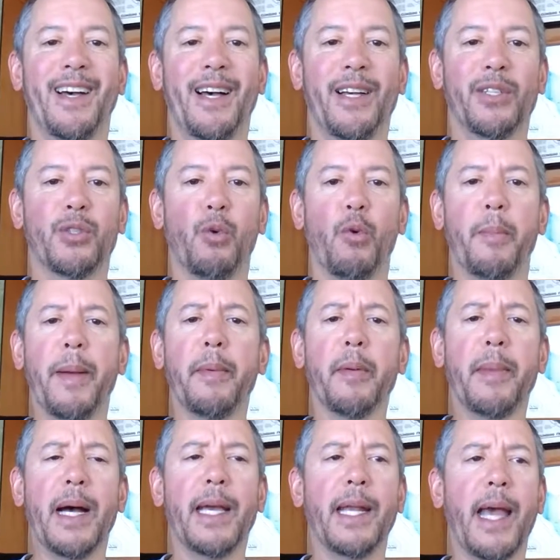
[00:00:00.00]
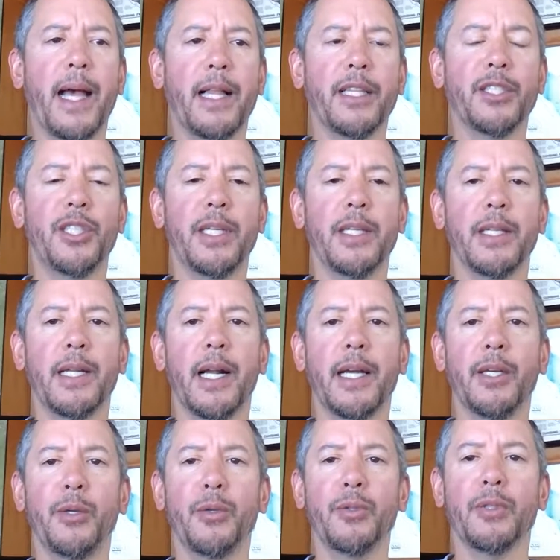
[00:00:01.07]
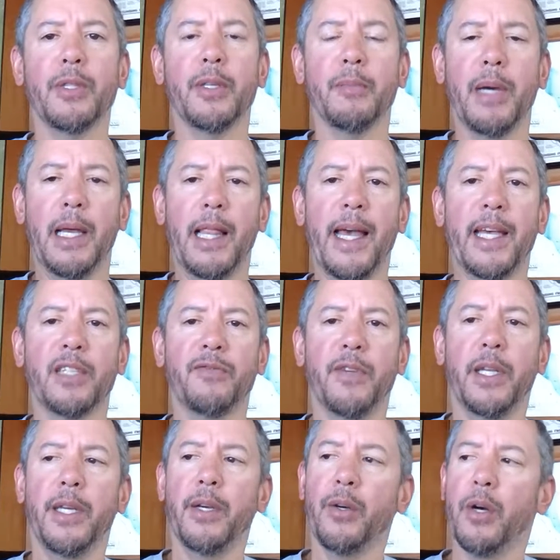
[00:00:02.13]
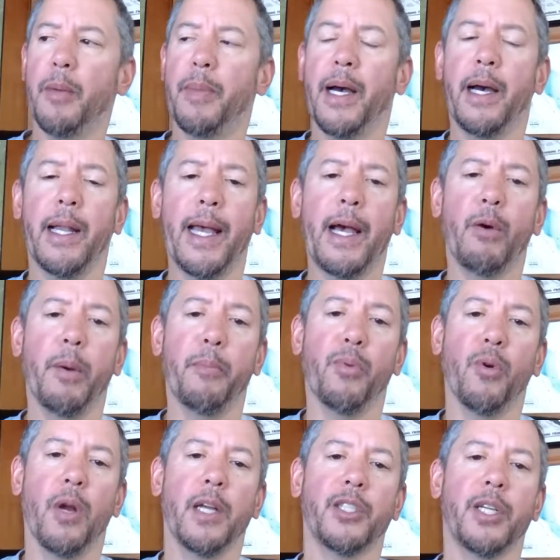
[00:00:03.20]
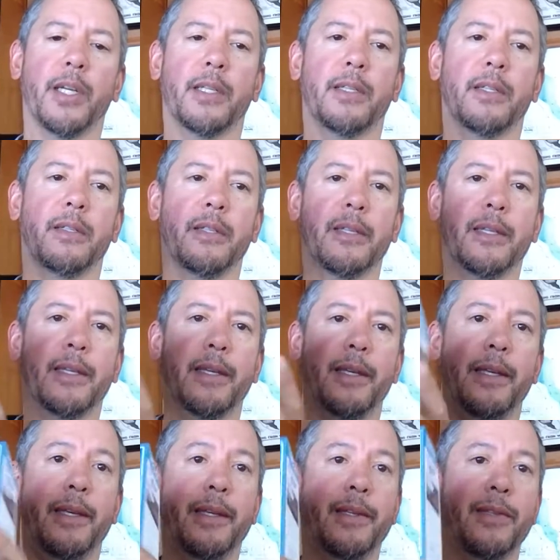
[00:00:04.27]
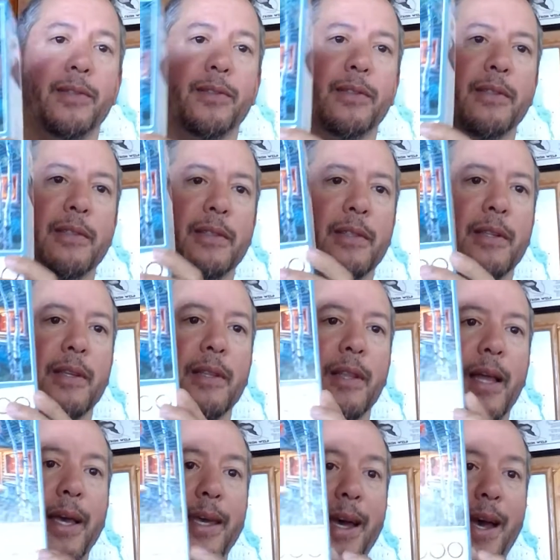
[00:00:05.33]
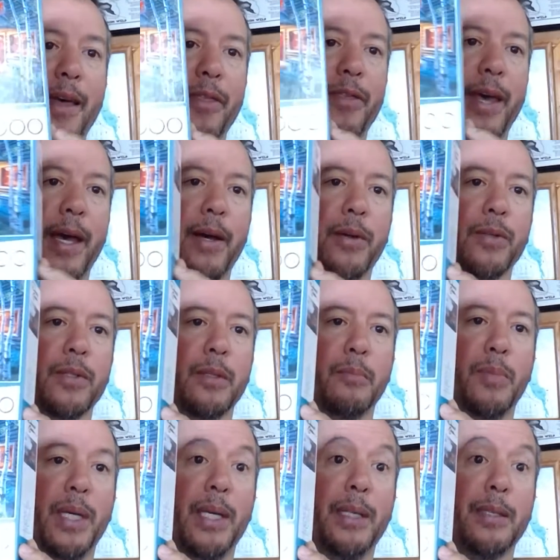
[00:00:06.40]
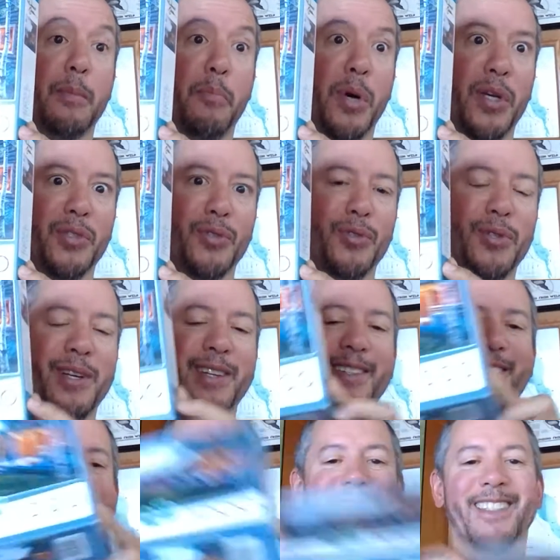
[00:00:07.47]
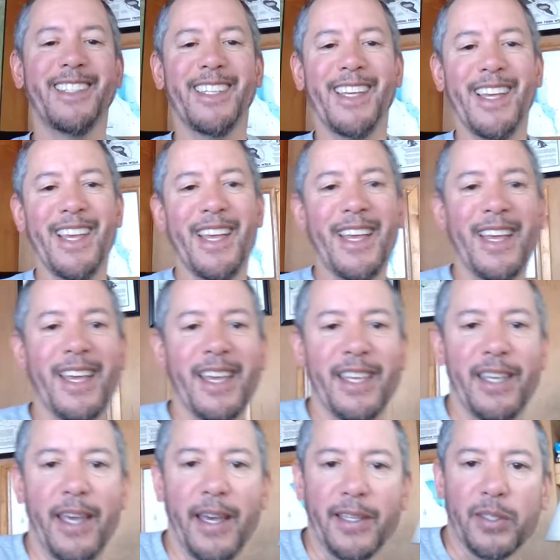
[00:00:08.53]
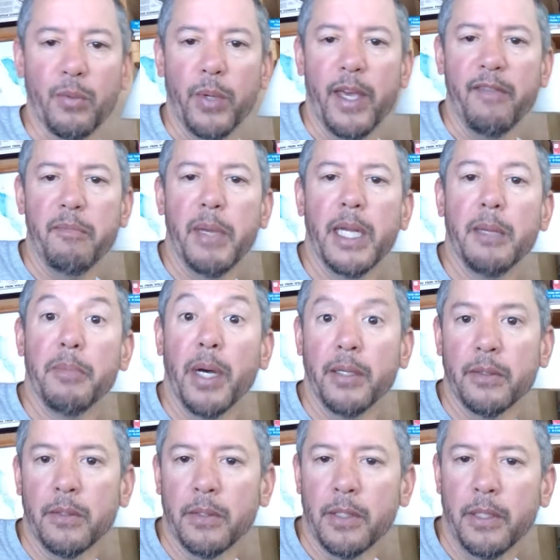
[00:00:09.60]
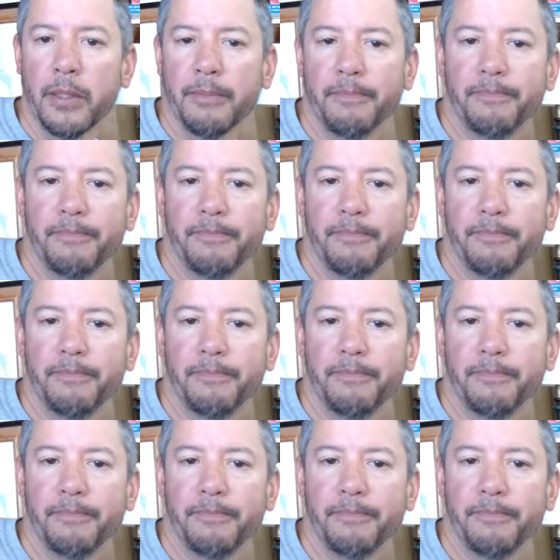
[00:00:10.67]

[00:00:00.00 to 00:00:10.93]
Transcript: So remember my analogy that I used in my last video about how a project is like a 1,000-piece puzzle? Yes, we have many puzzles here.